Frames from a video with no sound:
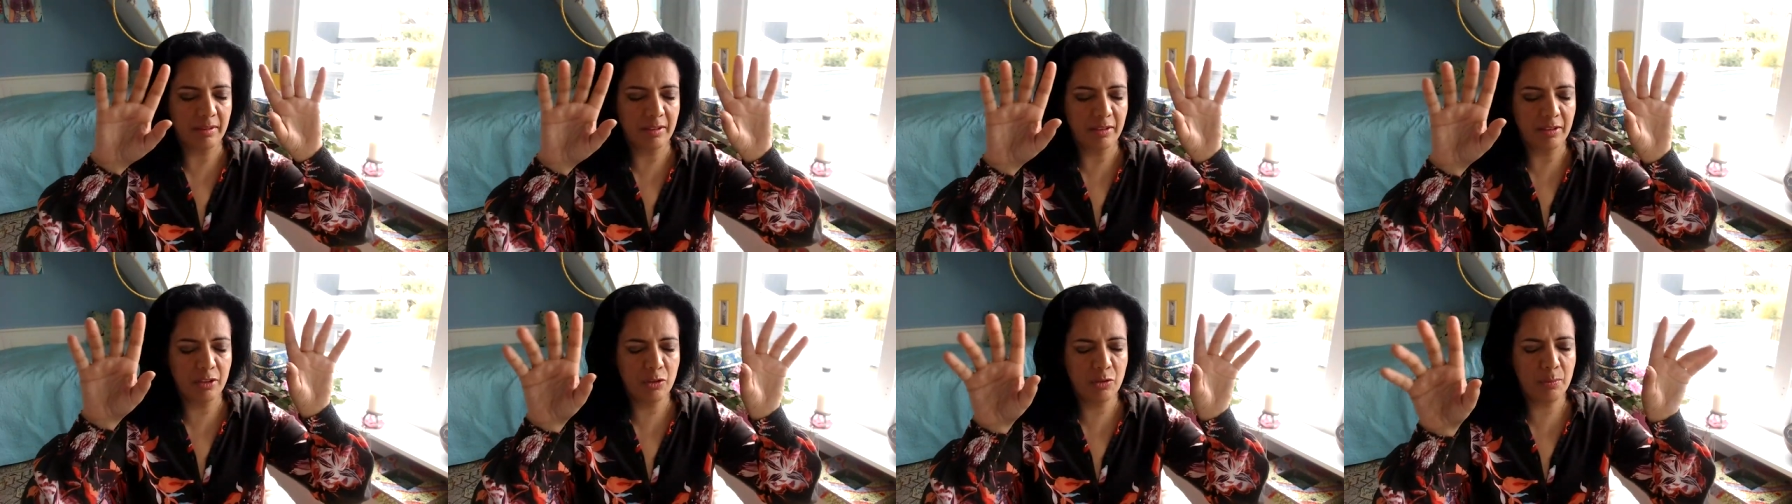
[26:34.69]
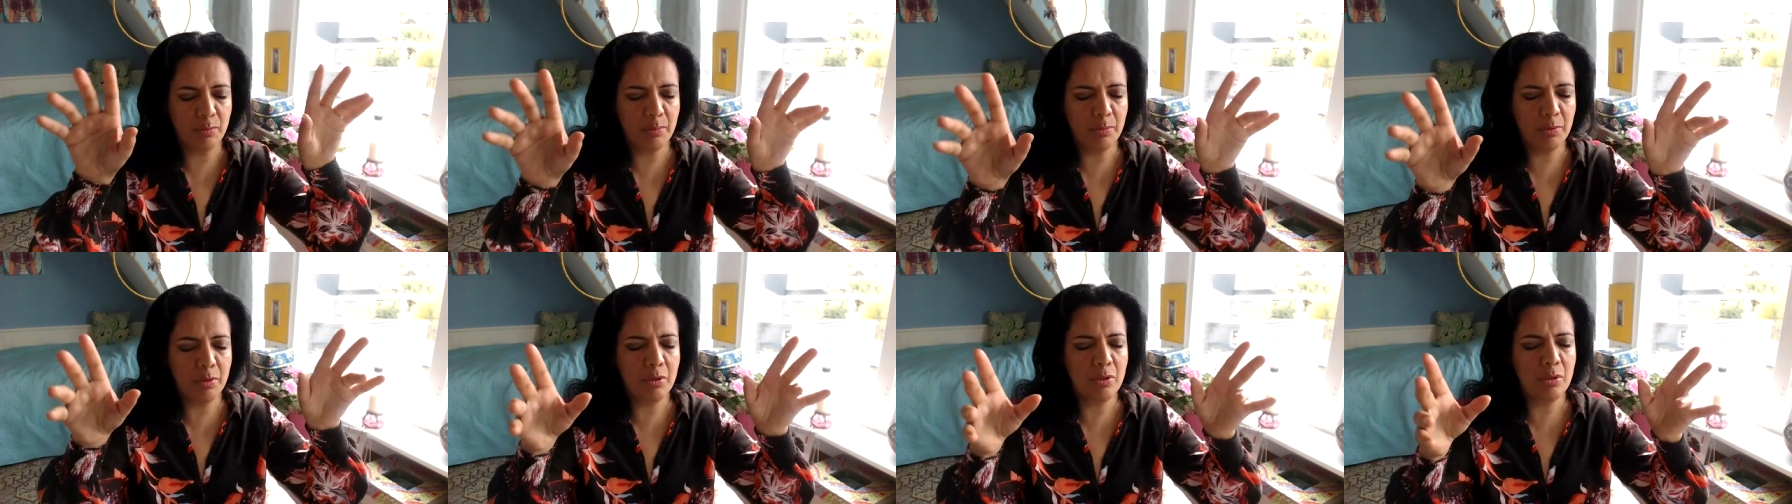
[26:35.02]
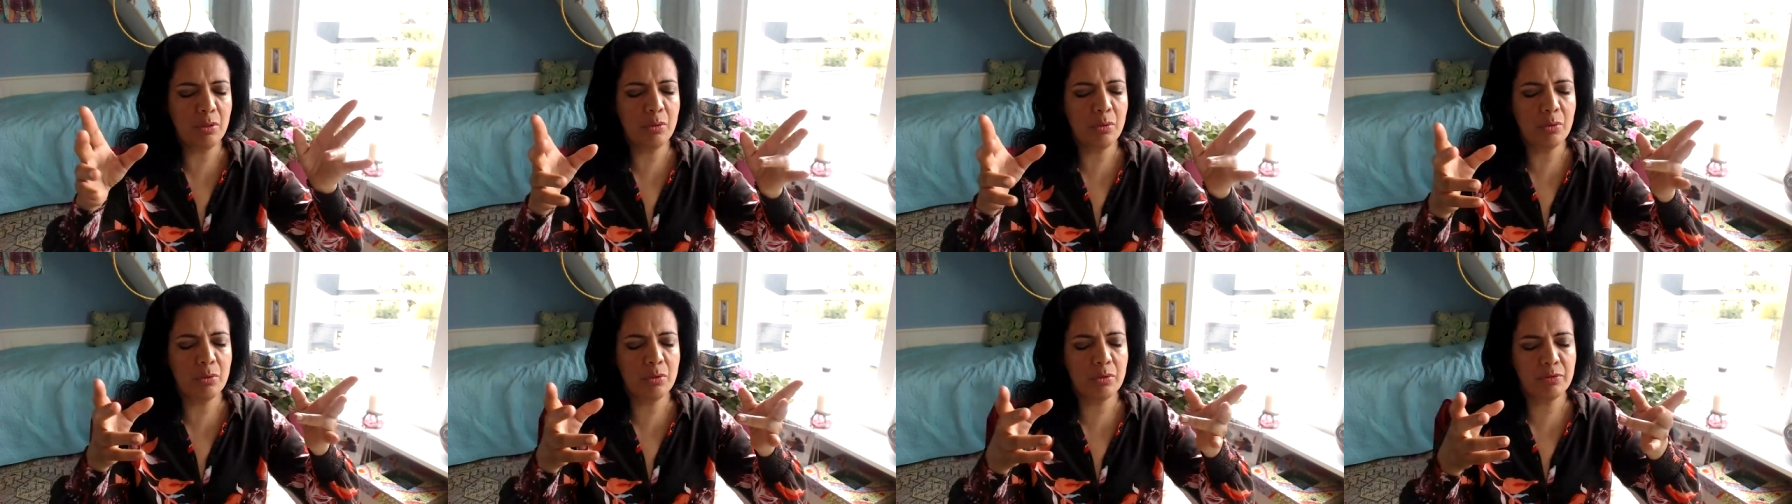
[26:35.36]
It is
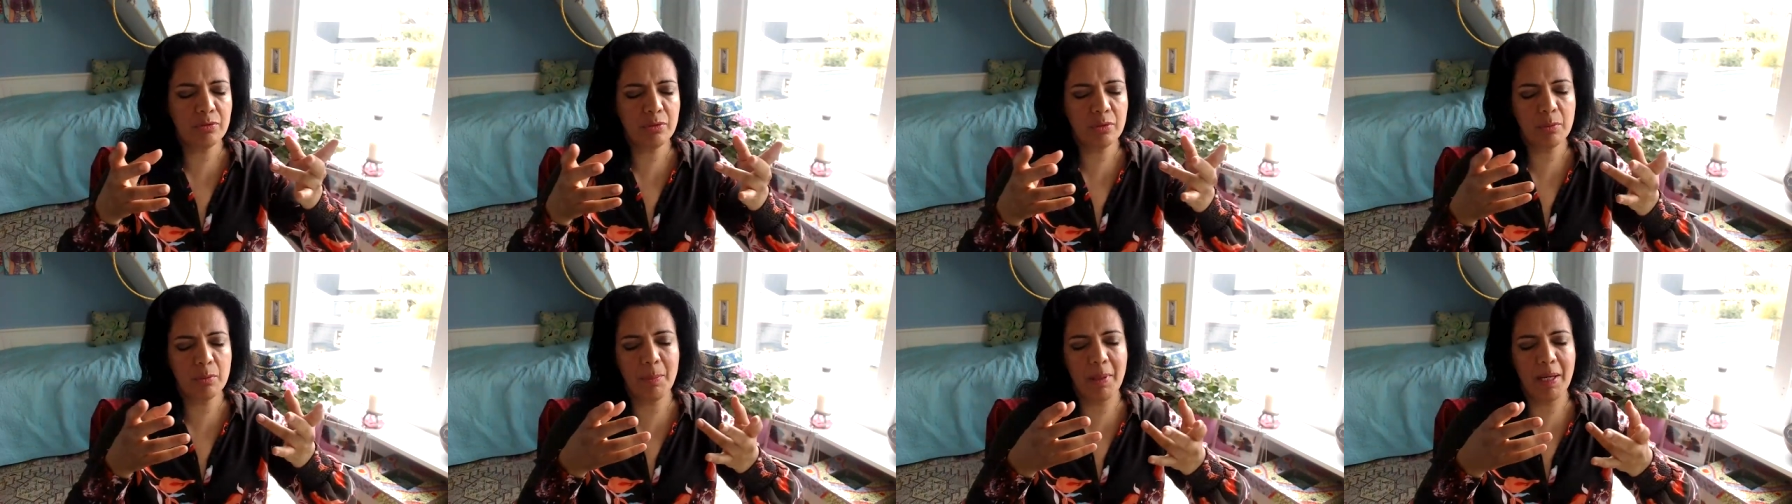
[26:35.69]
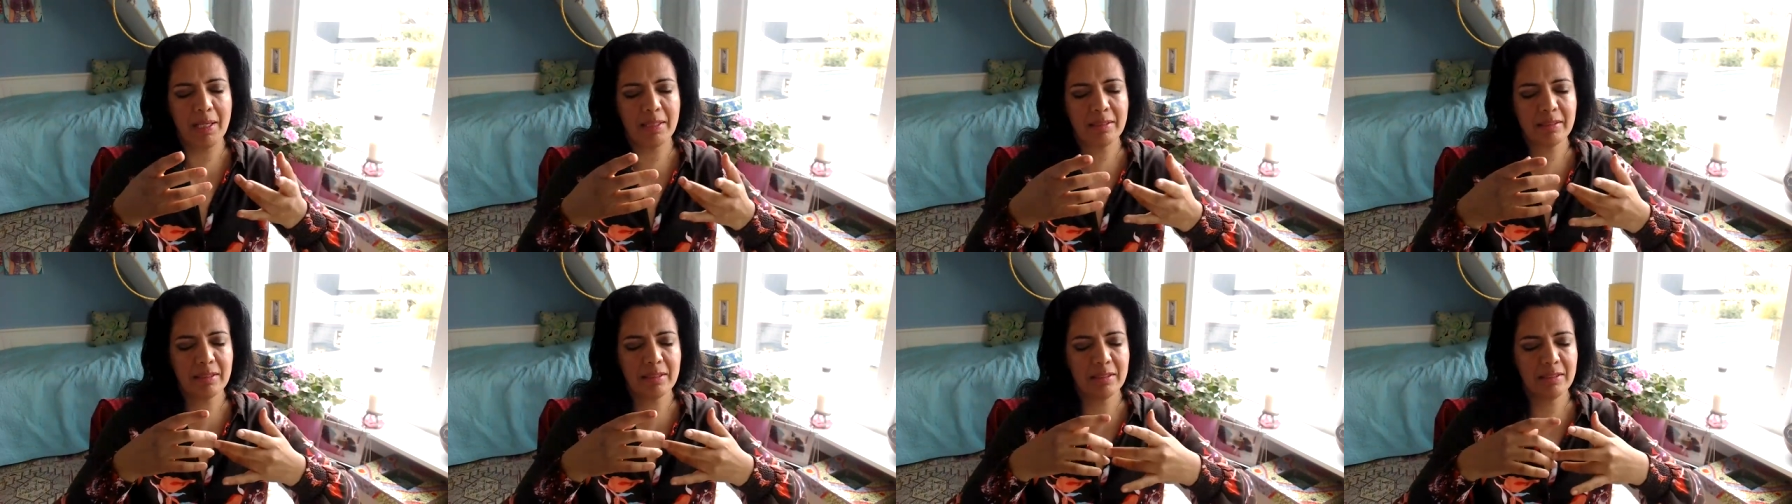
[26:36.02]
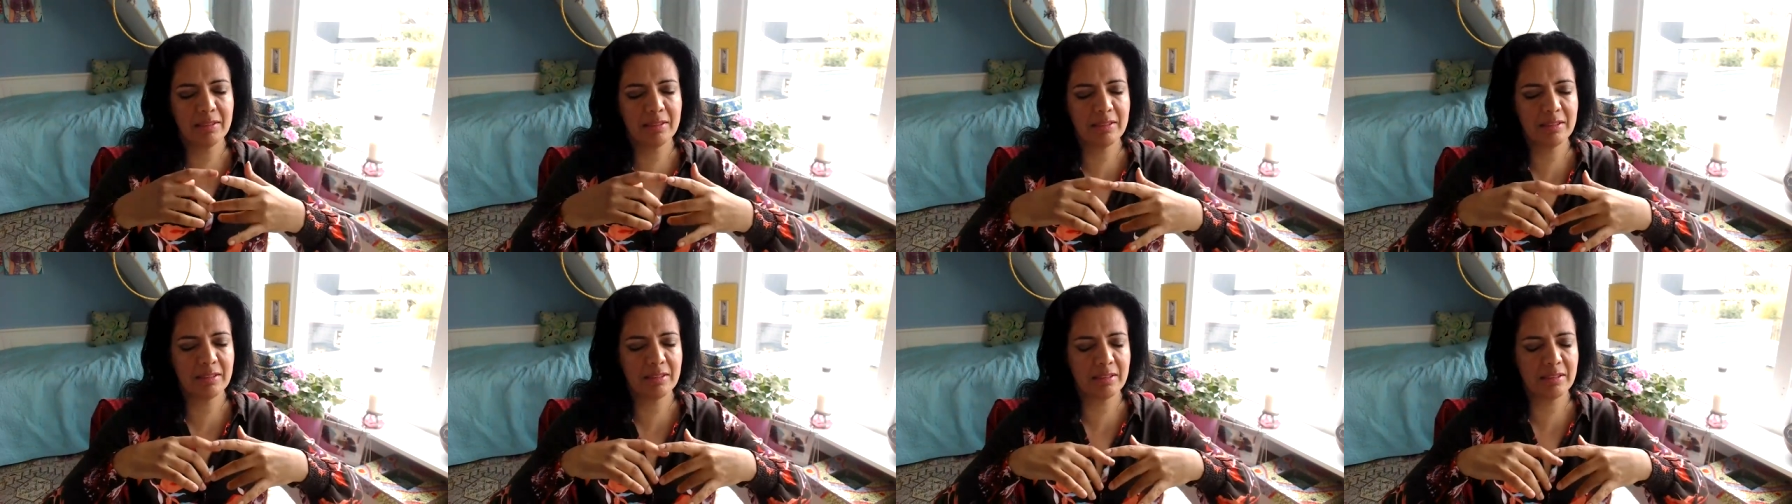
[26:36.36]
beautiful
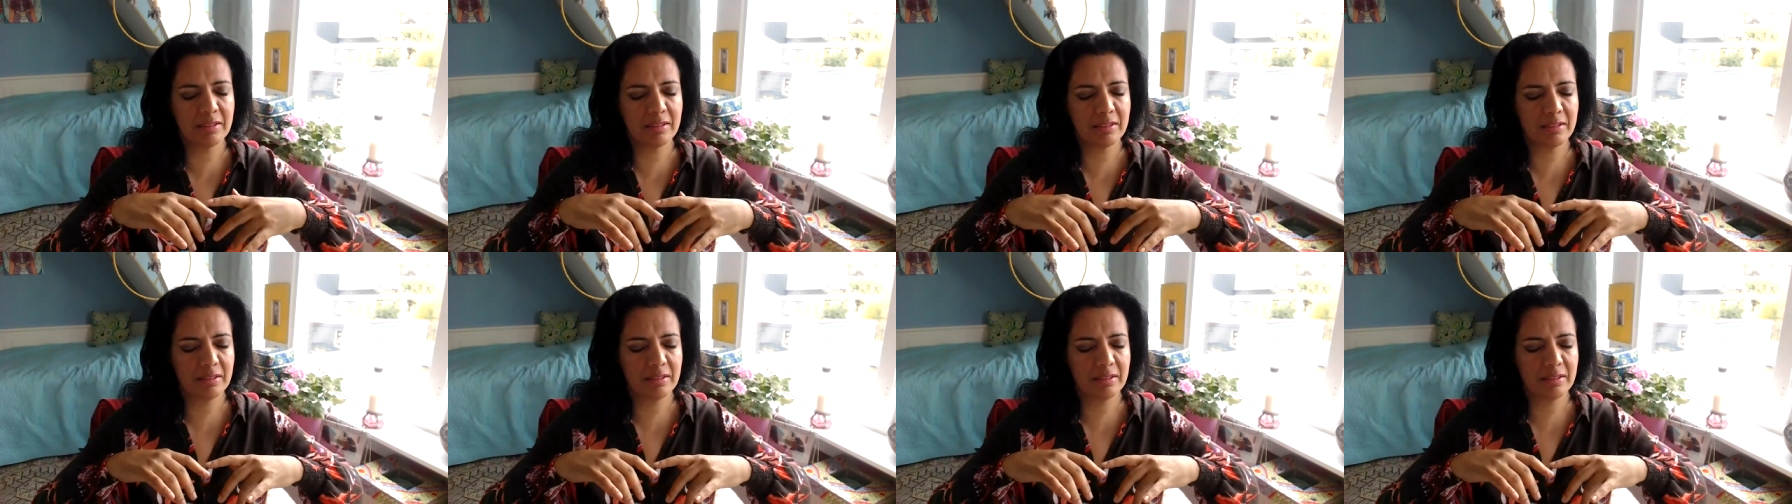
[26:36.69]
patterns